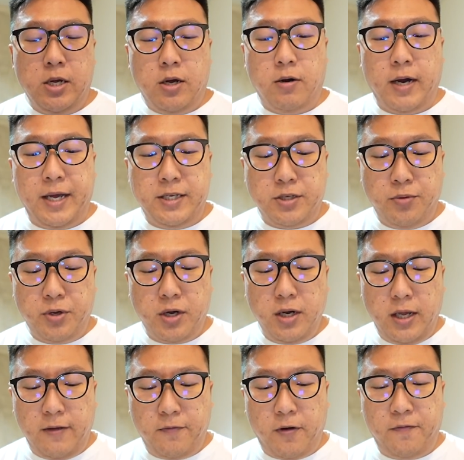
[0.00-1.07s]
Alright, so we're going
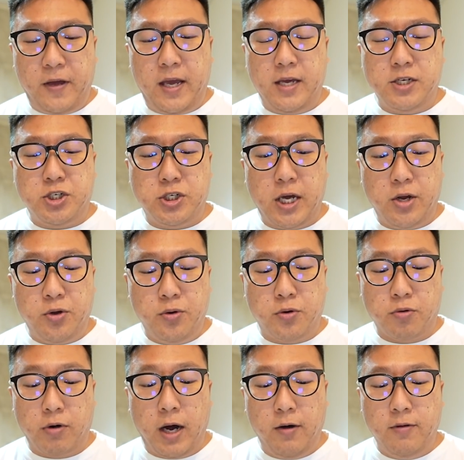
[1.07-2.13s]
to evolve a Shadow
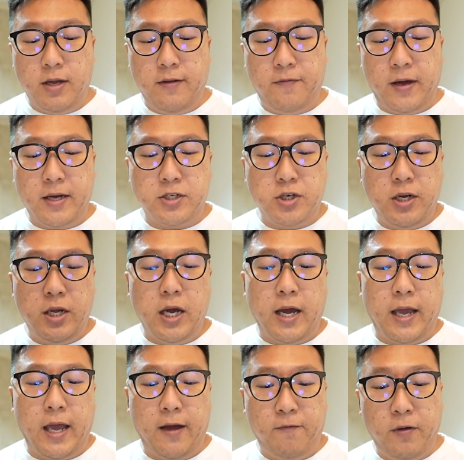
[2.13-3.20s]
Growlithe. Actually, I
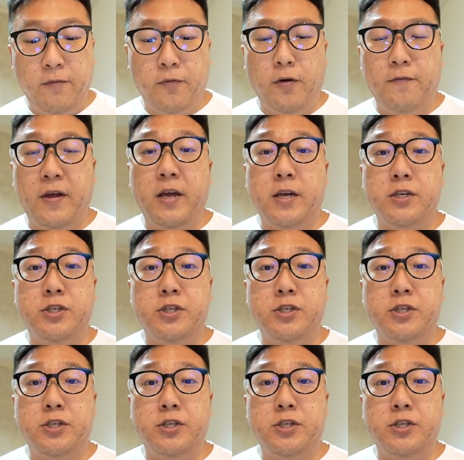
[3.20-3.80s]
have evolved a